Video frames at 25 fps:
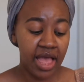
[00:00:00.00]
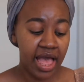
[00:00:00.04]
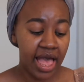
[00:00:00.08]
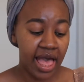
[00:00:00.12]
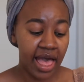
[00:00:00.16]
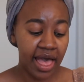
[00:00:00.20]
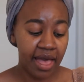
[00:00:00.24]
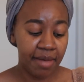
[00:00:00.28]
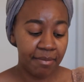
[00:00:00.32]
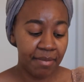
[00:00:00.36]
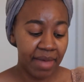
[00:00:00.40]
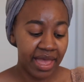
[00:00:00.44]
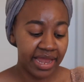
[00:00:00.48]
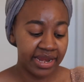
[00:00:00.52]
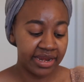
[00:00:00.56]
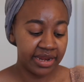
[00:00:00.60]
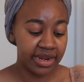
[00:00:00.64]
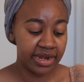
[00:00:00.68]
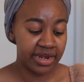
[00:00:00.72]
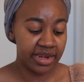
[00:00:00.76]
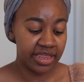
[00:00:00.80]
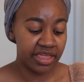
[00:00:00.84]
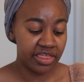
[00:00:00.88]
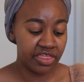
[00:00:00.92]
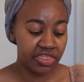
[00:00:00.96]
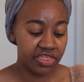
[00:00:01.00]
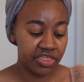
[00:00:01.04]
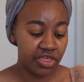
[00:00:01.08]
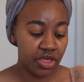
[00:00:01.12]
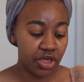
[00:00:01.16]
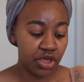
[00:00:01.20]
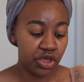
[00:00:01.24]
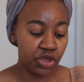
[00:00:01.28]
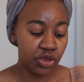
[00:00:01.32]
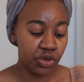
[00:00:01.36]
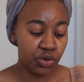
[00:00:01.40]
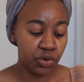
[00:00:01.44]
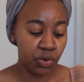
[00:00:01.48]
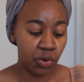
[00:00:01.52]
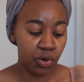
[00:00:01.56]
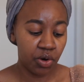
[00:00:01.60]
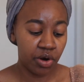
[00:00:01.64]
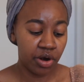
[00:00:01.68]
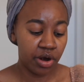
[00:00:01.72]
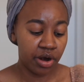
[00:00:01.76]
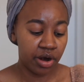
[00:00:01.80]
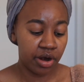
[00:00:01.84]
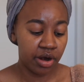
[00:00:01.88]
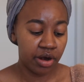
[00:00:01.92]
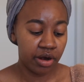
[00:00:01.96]
underneath
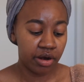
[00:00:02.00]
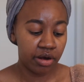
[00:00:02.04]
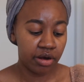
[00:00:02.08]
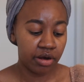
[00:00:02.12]
your